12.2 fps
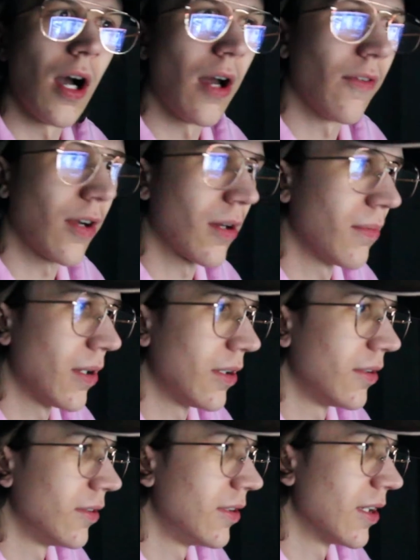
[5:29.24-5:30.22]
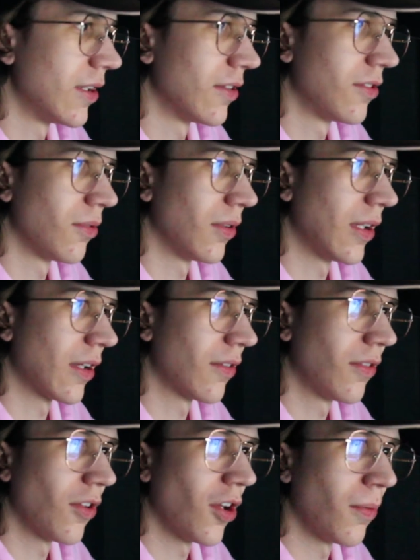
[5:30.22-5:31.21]
I recommend, yeah, just doing like
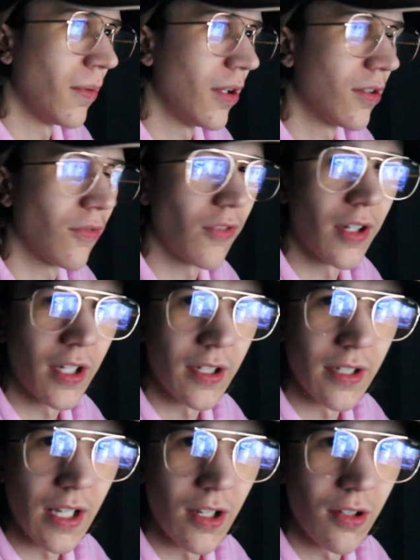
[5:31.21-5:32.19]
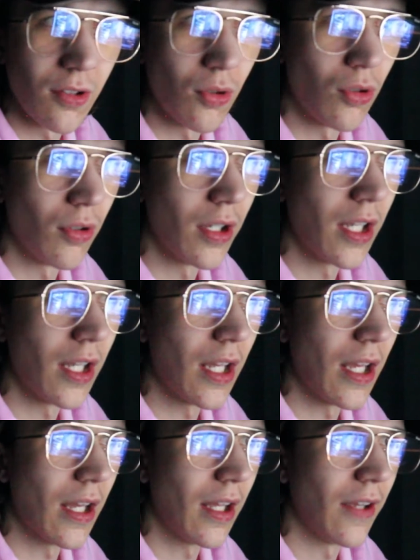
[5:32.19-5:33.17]
30 minutes of reading a day.
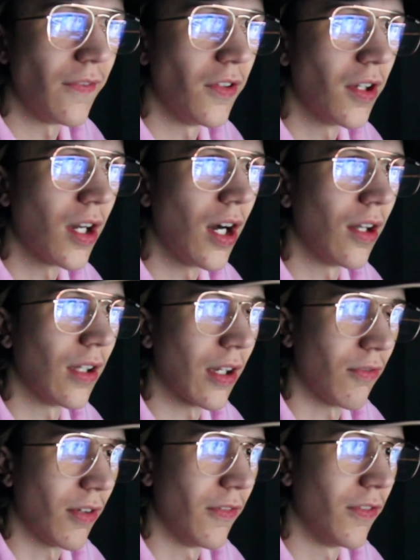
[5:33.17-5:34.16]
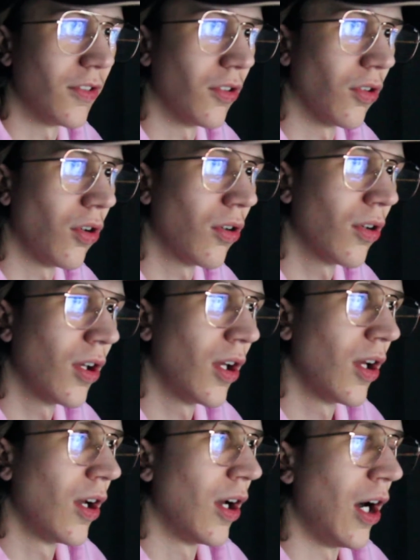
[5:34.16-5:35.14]
If you can't like read for too long.
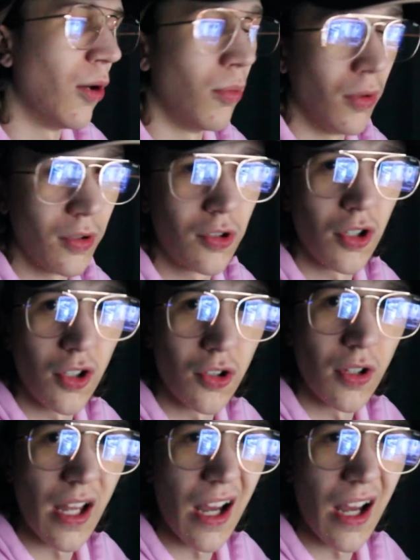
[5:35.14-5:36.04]
I was gonna do